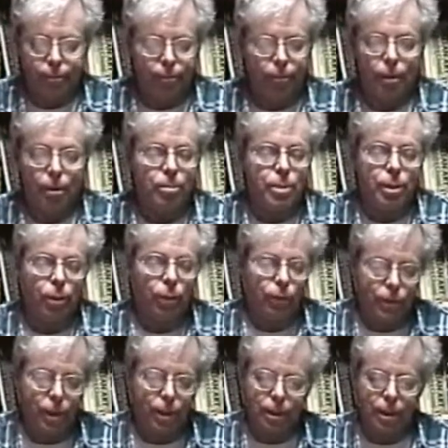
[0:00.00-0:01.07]

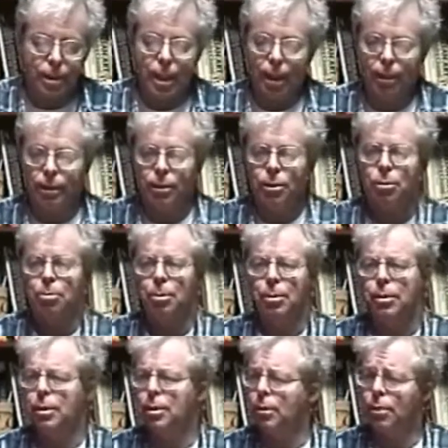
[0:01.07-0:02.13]
themselves as Italians,
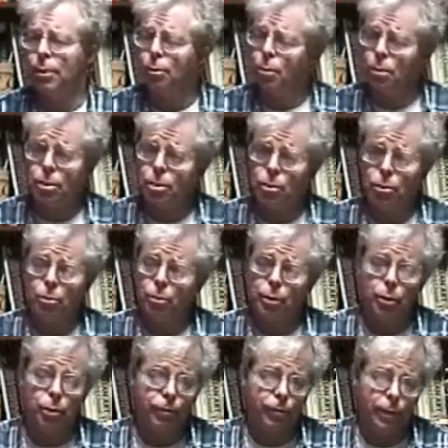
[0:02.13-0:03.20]
but there was no
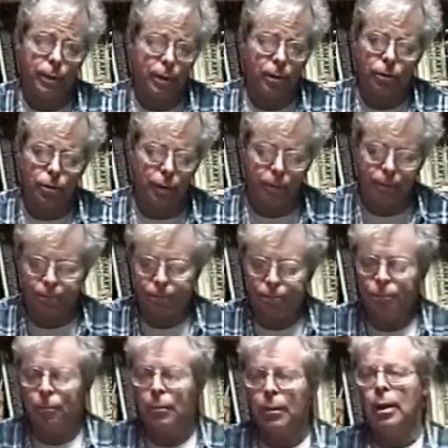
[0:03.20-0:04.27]
unified country.
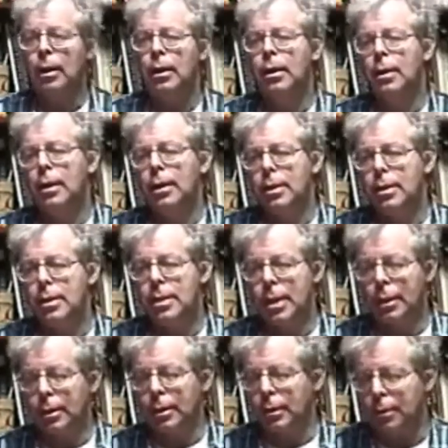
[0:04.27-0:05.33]

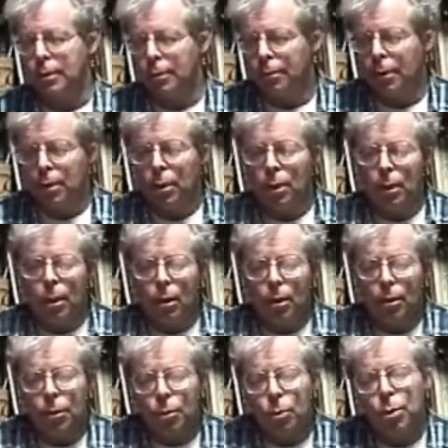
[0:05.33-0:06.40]
Second,
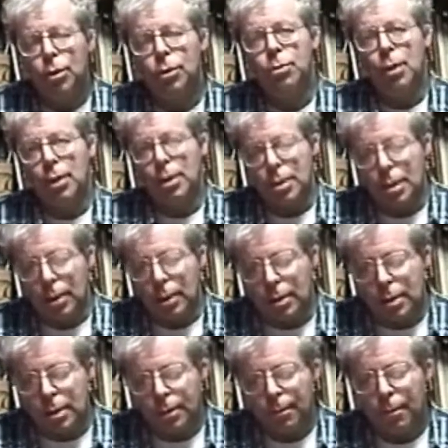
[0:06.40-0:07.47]
the word
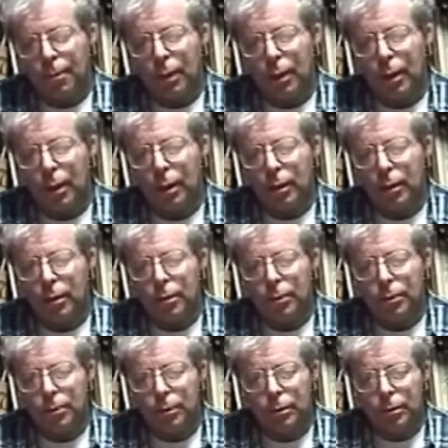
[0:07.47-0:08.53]
Renaissance,
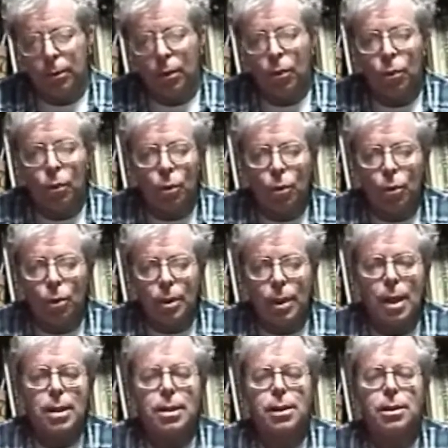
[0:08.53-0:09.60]

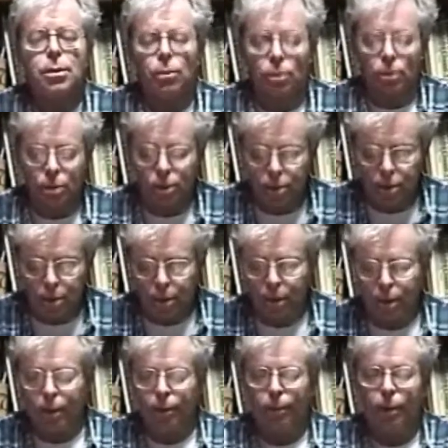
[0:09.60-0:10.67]
Renaissance,
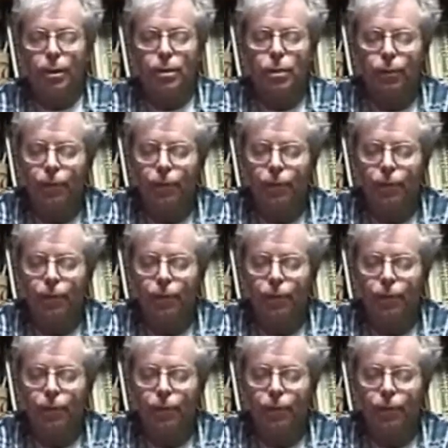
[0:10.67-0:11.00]
it's a